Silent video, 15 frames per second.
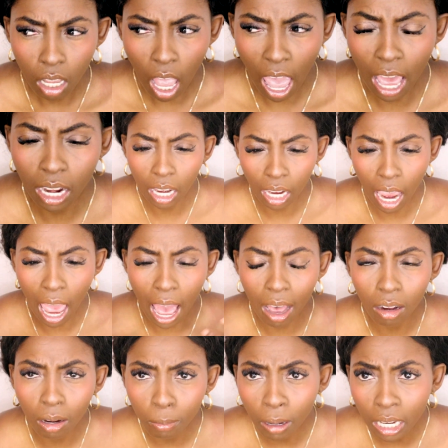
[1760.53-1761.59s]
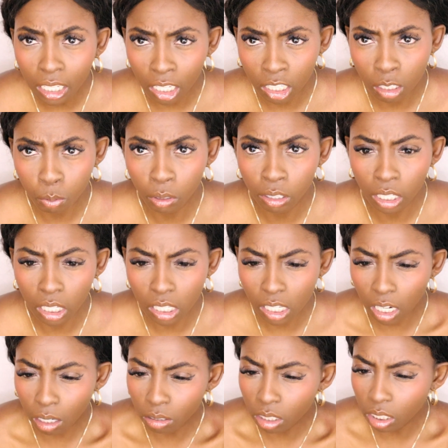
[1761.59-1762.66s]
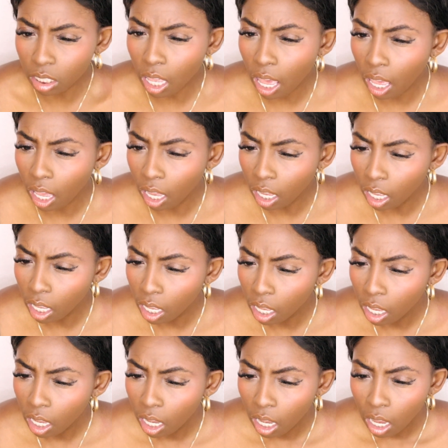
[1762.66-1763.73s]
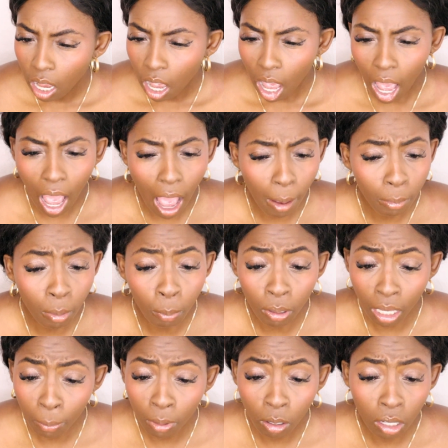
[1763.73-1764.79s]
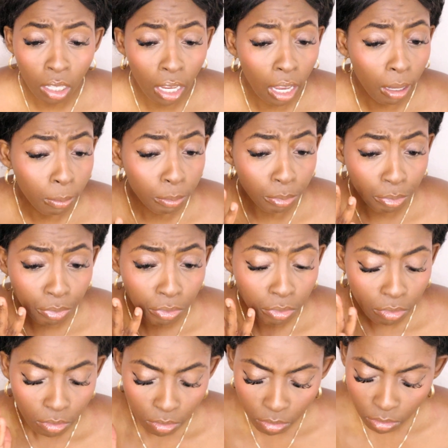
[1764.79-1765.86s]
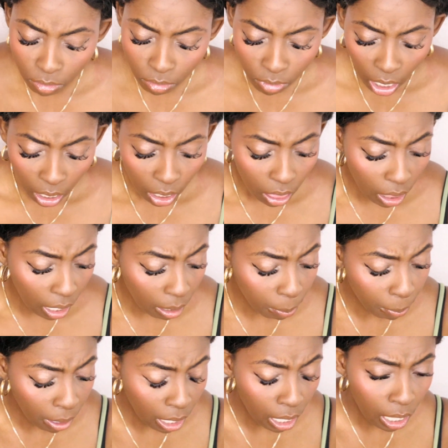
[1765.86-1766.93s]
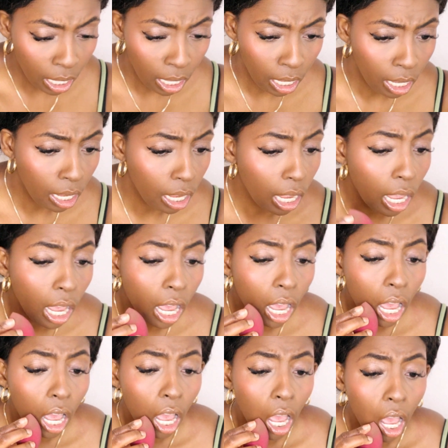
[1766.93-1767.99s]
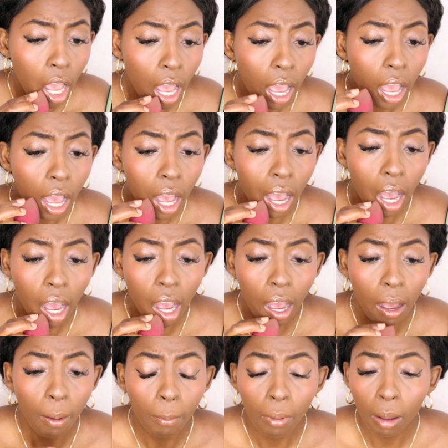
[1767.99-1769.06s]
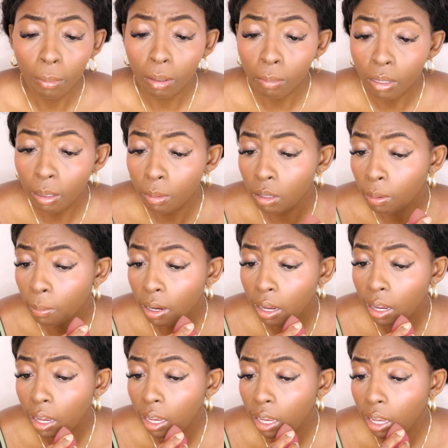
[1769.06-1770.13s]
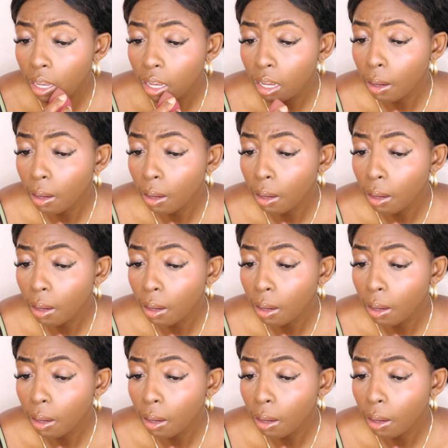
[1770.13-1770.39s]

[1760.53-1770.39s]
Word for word: I had like an out of body experience. And I was just like, I'm gonna blame it on like like my um i'm gonna blame it on my